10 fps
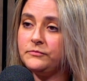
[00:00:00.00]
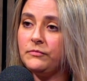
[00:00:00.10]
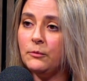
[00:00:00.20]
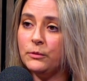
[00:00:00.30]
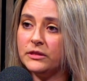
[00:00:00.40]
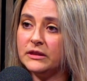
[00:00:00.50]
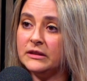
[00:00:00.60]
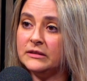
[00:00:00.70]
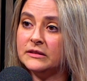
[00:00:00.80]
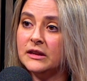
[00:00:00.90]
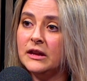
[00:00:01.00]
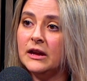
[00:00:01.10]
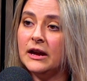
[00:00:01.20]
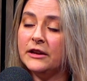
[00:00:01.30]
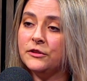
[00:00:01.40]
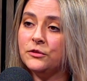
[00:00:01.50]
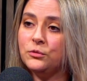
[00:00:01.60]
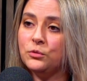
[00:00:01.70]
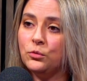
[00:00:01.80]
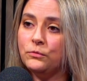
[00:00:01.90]
with things. And through
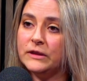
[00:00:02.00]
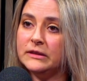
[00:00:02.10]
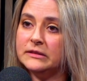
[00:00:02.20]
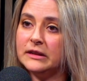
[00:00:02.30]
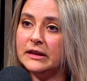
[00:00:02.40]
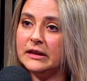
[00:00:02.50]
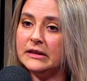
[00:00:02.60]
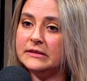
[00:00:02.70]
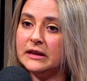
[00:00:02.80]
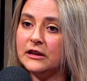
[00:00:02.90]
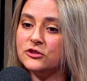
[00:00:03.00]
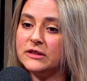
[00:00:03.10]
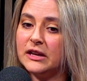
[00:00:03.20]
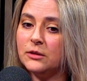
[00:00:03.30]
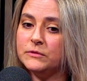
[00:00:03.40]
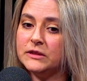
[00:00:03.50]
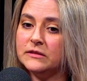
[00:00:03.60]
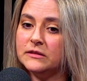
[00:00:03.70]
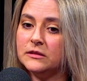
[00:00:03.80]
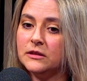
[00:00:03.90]
COVID, it's actually helped
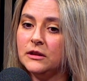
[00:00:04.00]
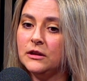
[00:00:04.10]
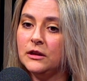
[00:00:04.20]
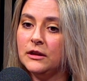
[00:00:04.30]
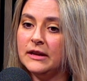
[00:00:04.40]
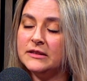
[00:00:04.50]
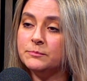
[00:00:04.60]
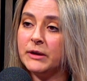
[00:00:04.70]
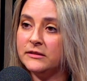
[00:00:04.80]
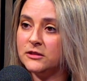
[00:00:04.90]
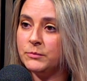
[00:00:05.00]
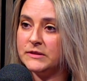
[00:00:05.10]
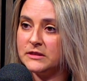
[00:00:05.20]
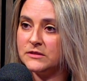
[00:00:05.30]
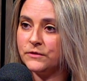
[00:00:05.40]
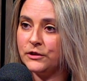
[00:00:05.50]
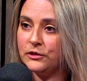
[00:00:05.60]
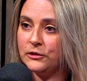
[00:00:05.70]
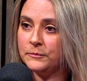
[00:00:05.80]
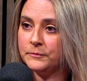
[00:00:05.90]
us expand our business
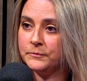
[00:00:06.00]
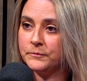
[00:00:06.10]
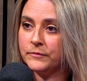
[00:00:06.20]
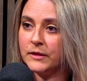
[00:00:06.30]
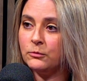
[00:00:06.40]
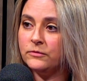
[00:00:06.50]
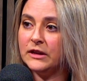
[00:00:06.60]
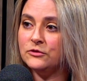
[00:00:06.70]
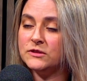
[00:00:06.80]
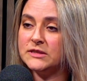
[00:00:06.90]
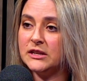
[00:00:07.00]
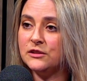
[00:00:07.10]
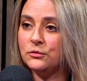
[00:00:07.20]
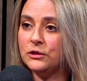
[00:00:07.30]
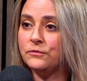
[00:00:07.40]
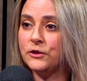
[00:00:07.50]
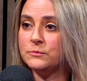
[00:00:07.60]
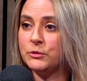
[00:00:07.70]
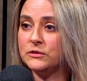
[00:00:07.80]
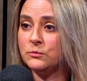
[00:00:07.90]
further. We've now just taken on our first
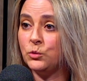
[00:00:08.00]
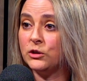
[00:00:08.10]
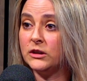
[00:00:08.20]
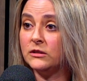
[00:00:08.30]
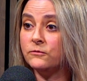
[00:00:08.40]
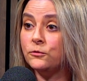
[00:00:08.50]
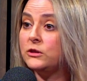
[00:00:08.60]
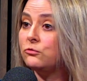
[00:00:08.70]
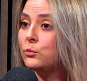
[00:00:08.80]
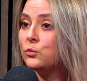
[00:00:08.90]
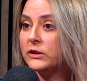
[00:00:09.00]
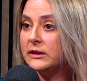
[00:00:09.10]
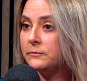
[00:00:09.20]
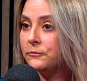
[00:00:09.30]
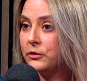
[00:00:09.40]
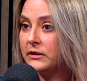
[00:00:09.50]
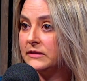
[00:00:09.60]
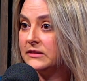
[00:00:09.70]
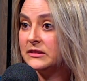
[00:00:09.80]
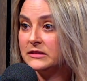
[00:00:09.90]
person working fully remotely for us, a
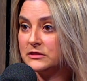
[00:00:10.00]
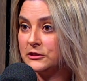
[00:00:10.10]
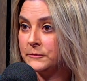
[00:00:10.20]
solicitor.